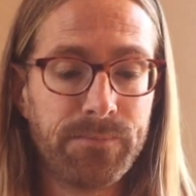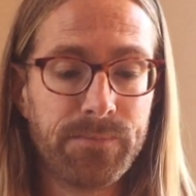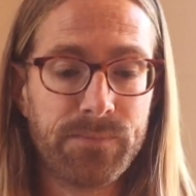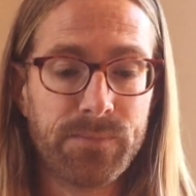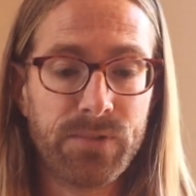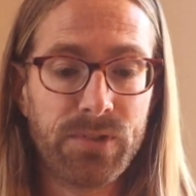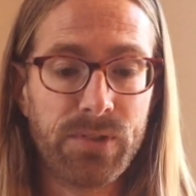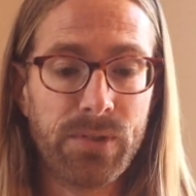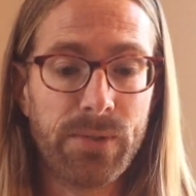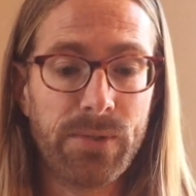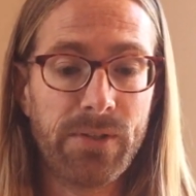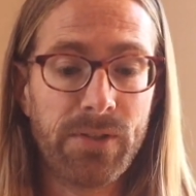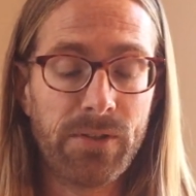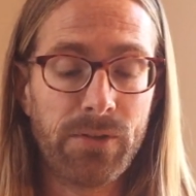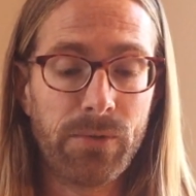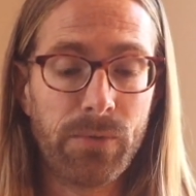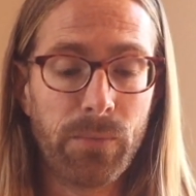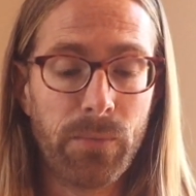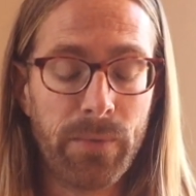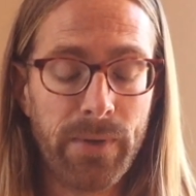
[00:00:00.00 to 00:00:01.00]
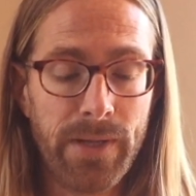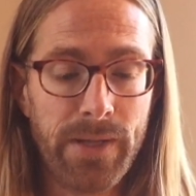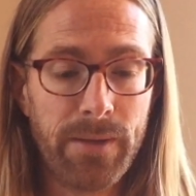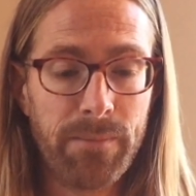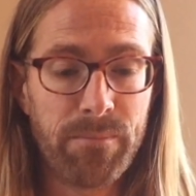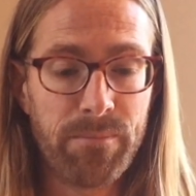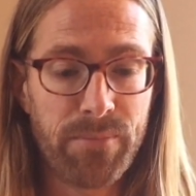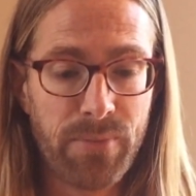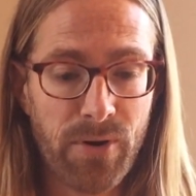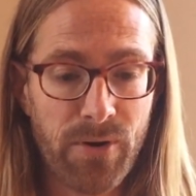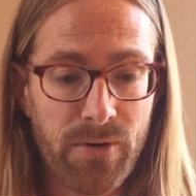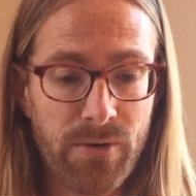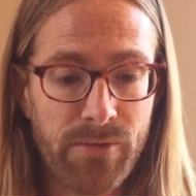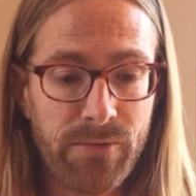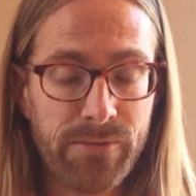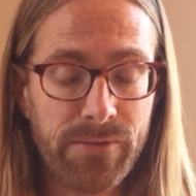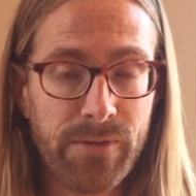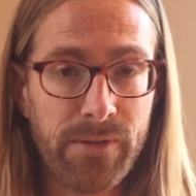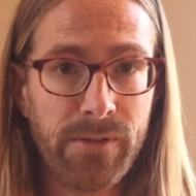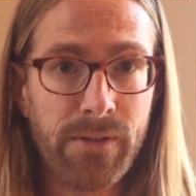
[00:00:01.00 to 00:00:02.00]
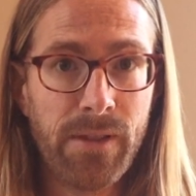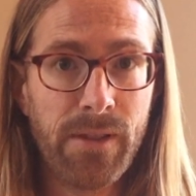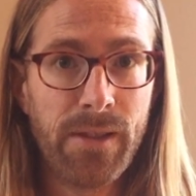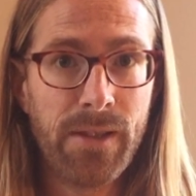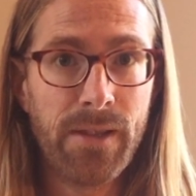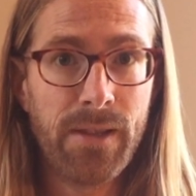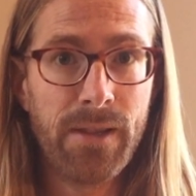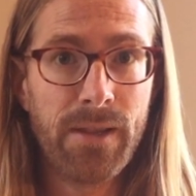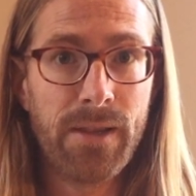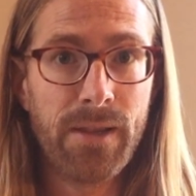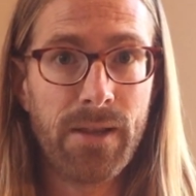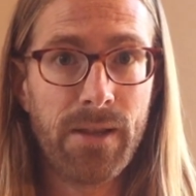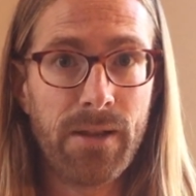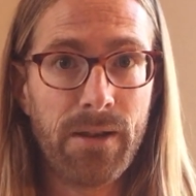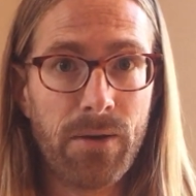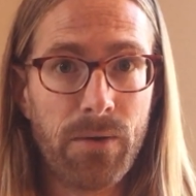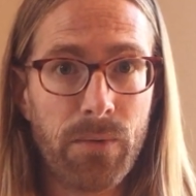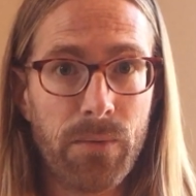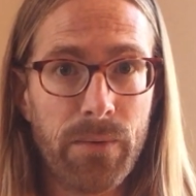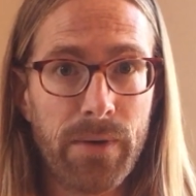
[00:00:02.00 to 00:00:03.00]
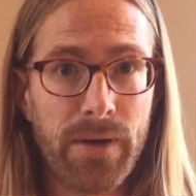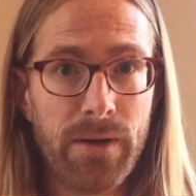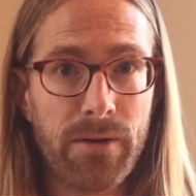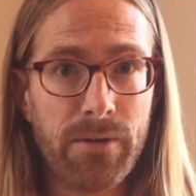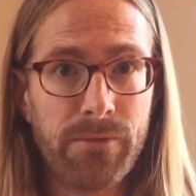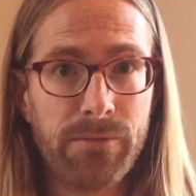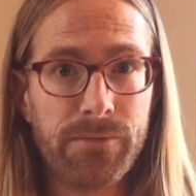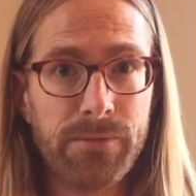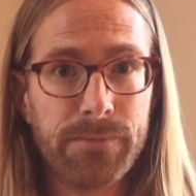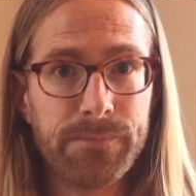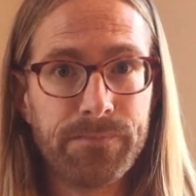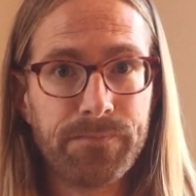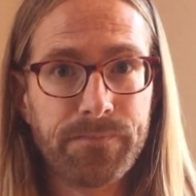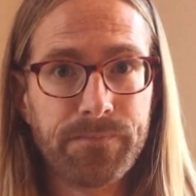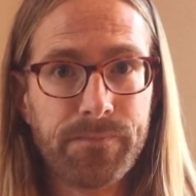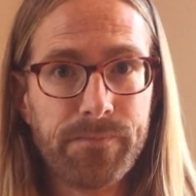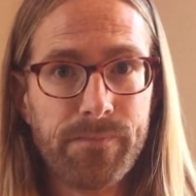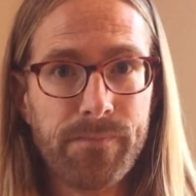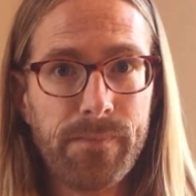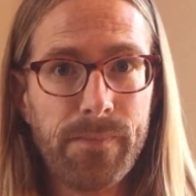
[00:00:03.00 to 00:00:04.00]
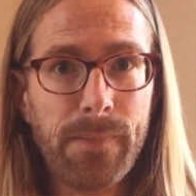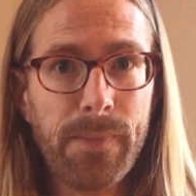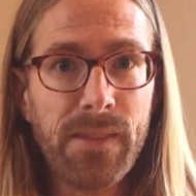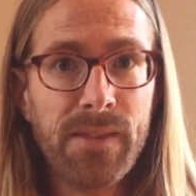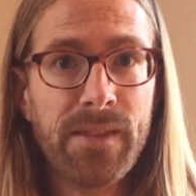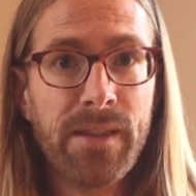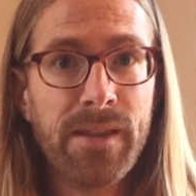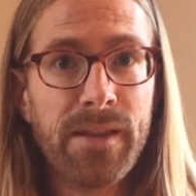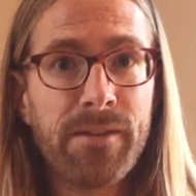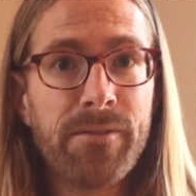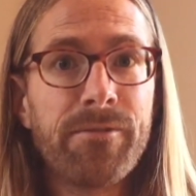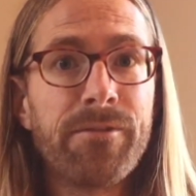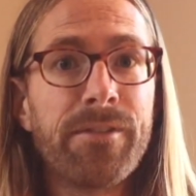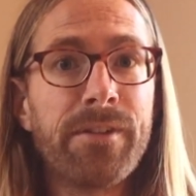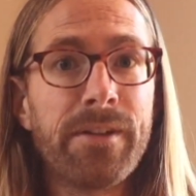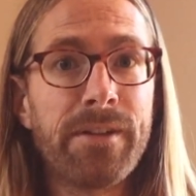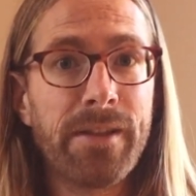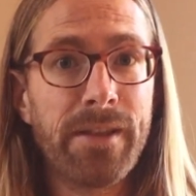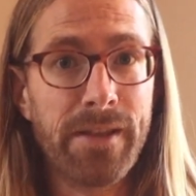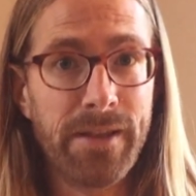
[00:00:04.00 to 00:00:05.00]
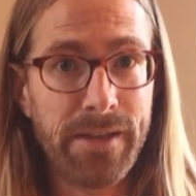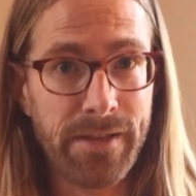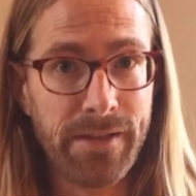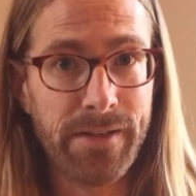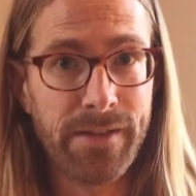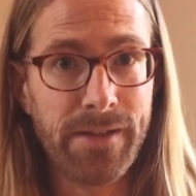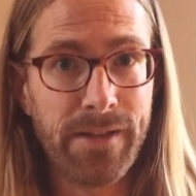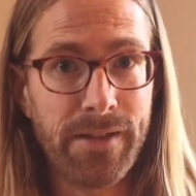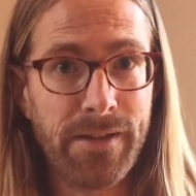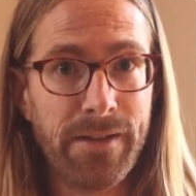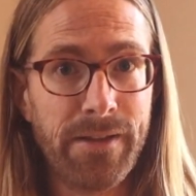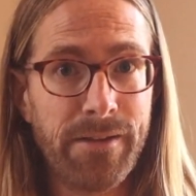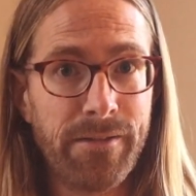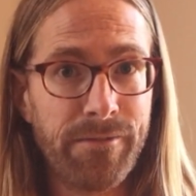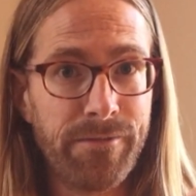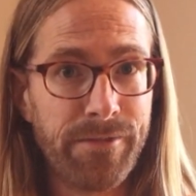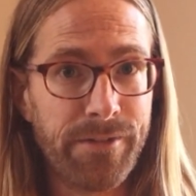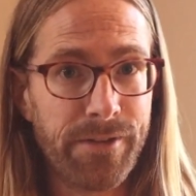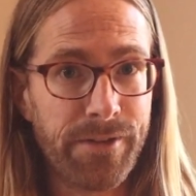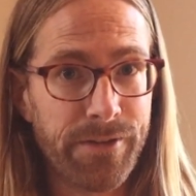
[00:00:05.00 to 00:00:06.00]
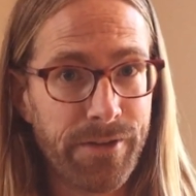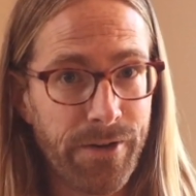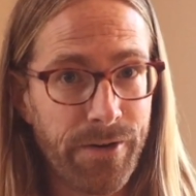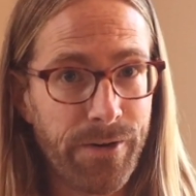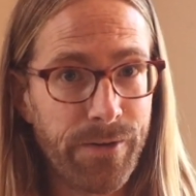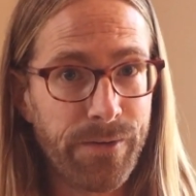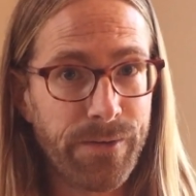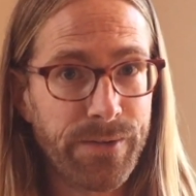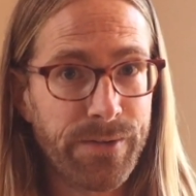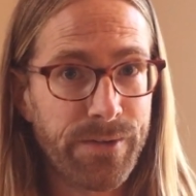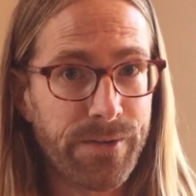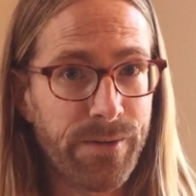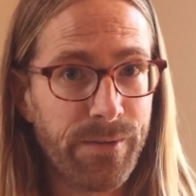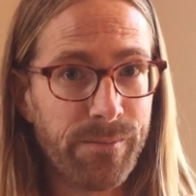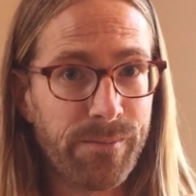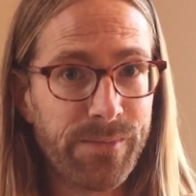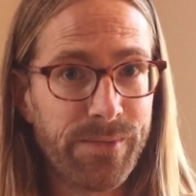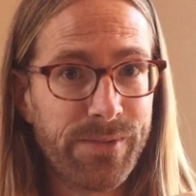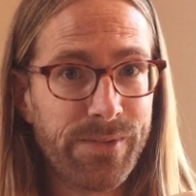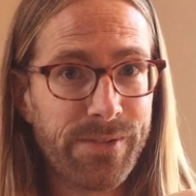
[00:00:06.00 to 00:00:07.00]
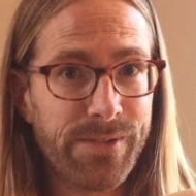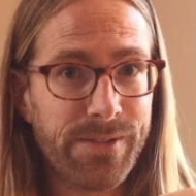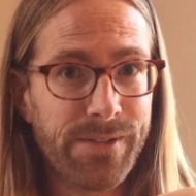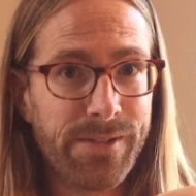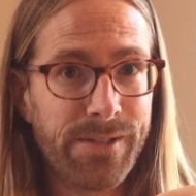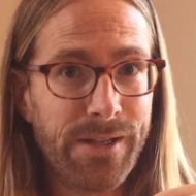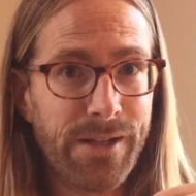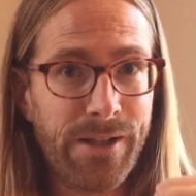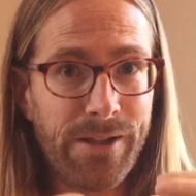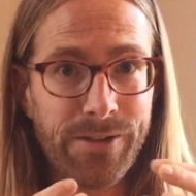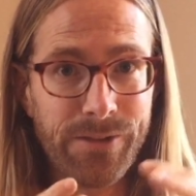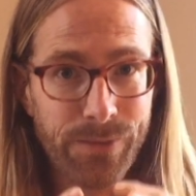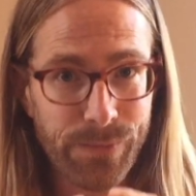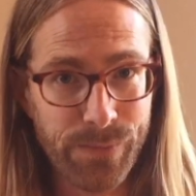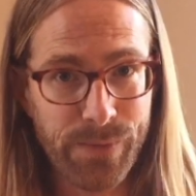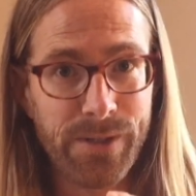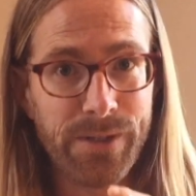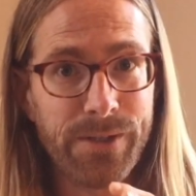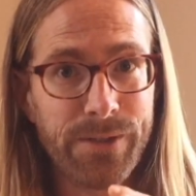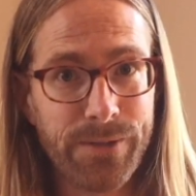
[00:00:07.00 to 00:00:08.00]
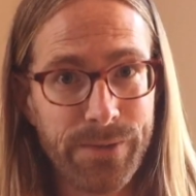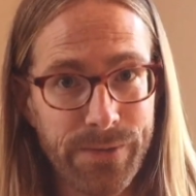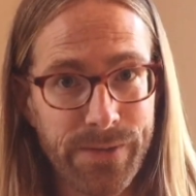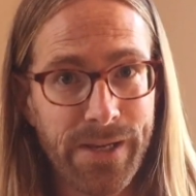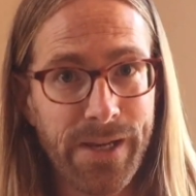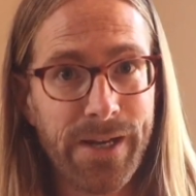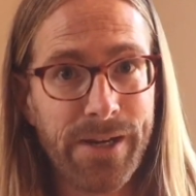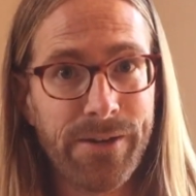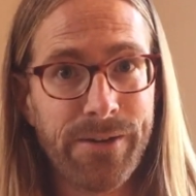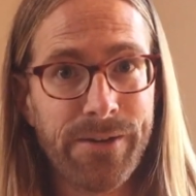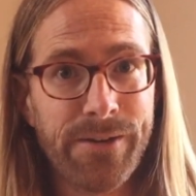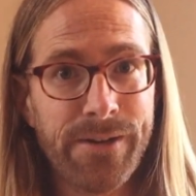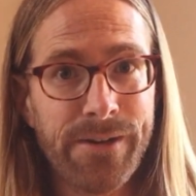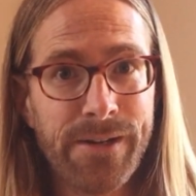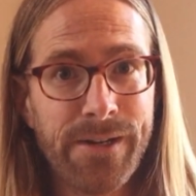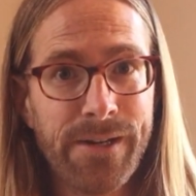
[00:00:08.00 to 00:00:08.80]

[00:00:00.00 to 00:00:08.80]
So it is really powerful in a way of the infinite in and the infinite out comes as one together.